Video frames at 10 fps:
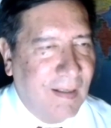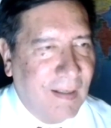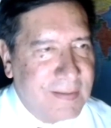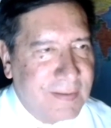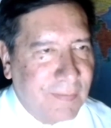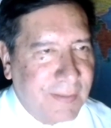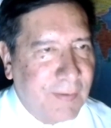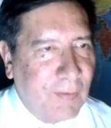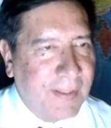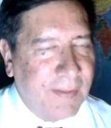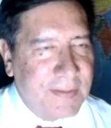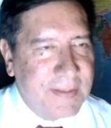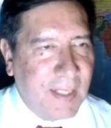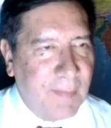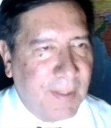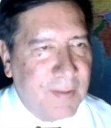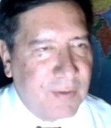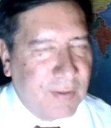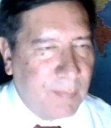I certainly don't hear his name mentioned